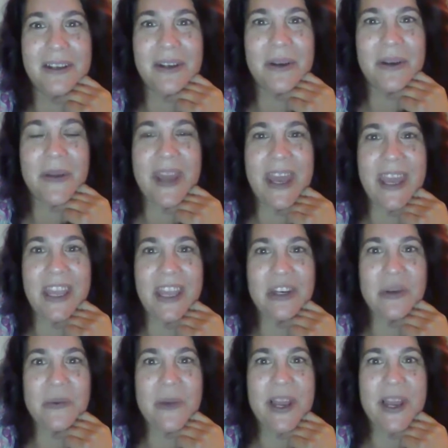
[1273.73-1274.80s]
Okay, you
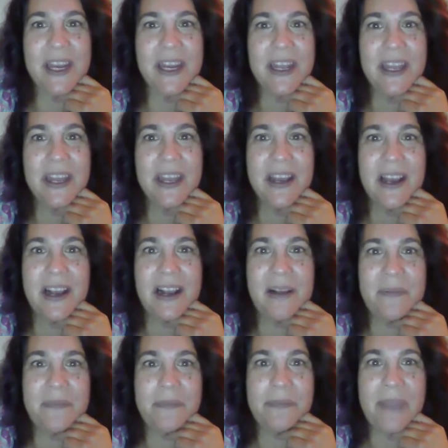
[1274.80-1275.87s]
know what?
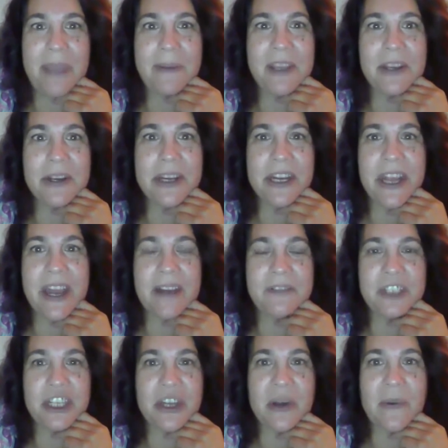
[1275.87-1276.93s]
Maybe you're going to have
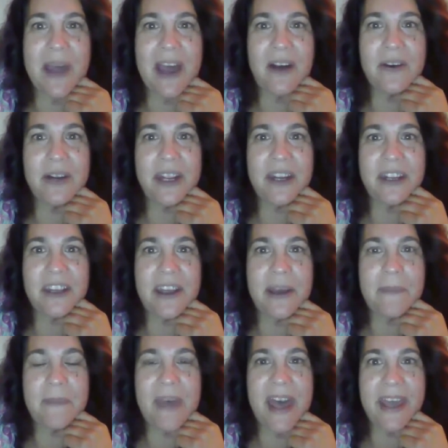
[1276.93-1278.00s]
to go out and
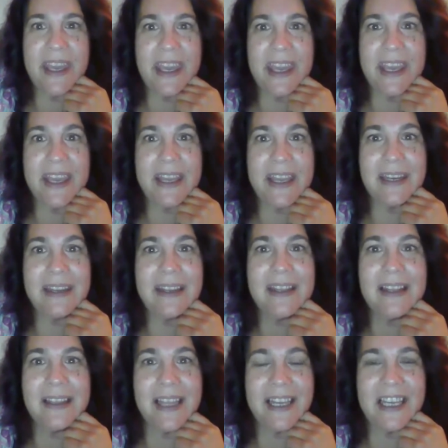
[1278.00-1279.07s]
come back in
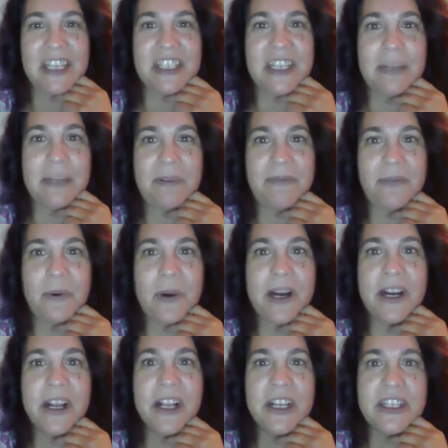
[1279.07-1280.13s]
like you did
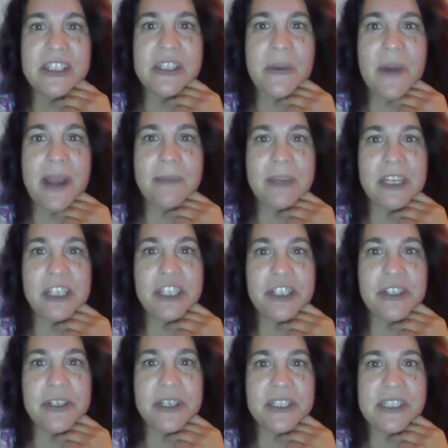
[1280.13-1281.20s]
before. So I'm going to
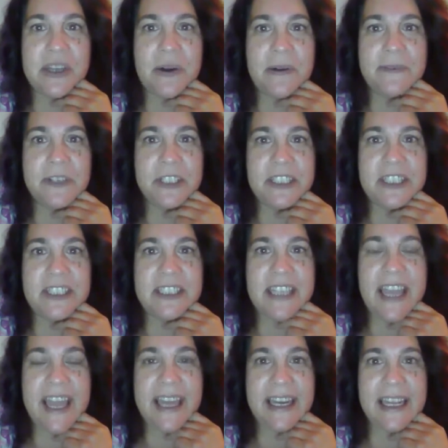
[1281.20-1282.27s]
turn us over to
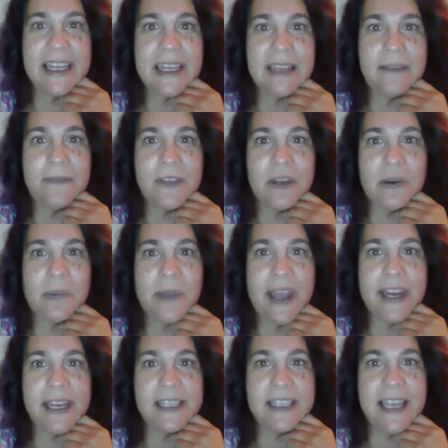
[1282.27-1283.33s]
Teddy if you're
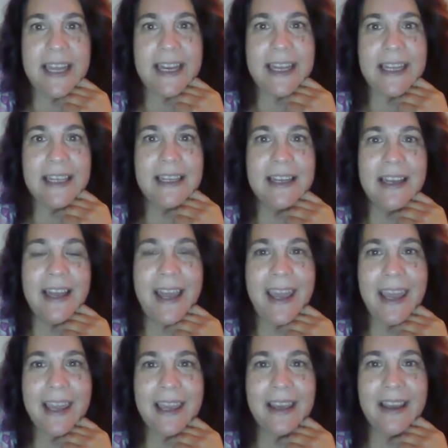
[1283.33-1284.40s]
ready. Teddy?
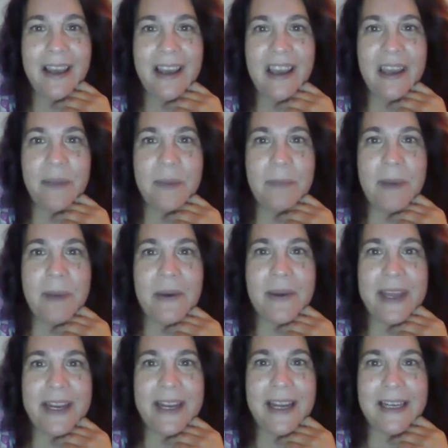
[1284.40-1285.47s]
Hey, I'm a
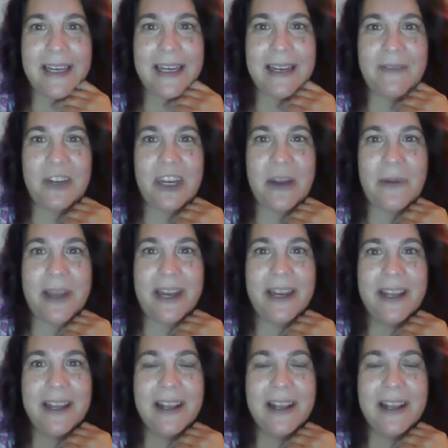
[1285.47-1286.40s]
poet and I didn't even know it.